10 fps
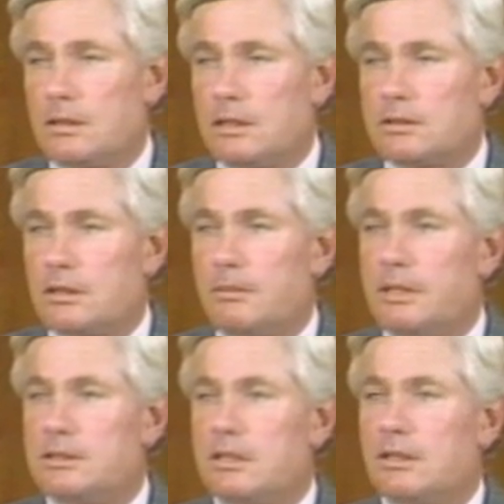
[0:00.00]
Dr.
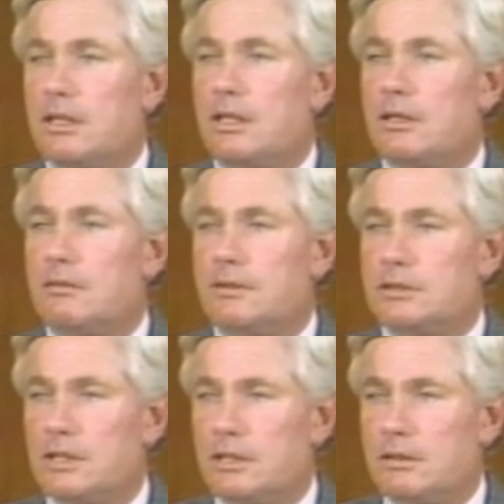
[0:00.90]
Kapitsa, thank you for
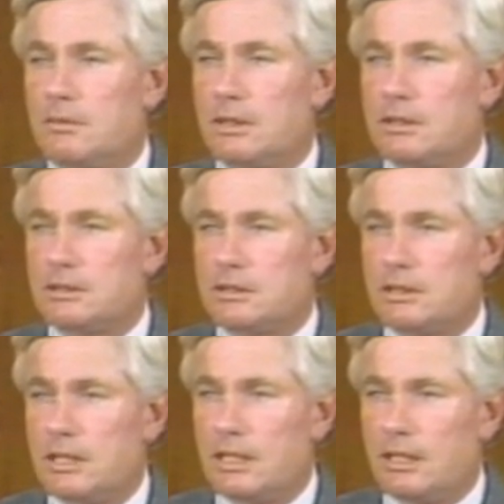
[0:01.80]
sharing with us
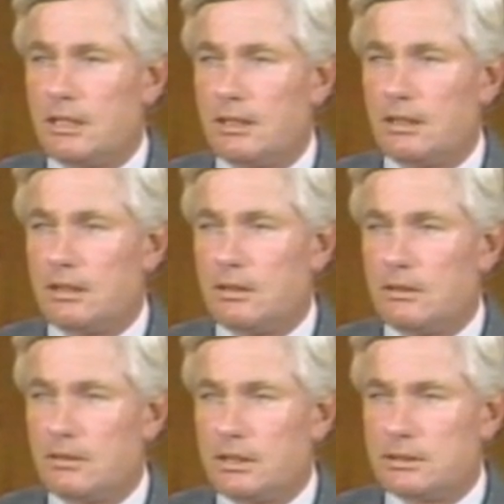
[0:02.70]
today
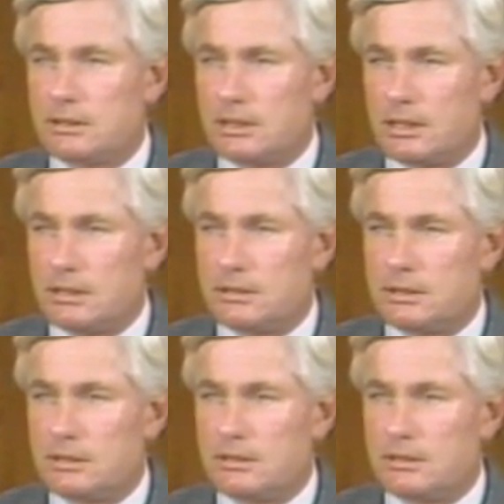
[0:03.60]
your insights